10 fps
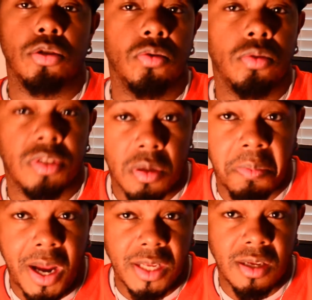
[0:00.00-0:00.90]
use
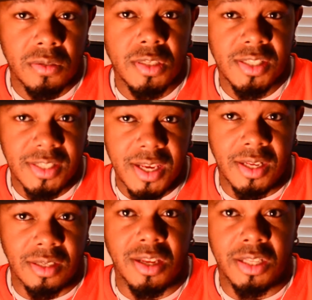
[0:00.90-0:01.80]
somebody else's
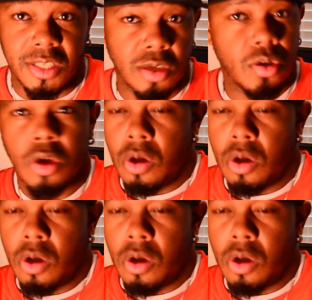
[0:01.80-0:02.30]
settings that they,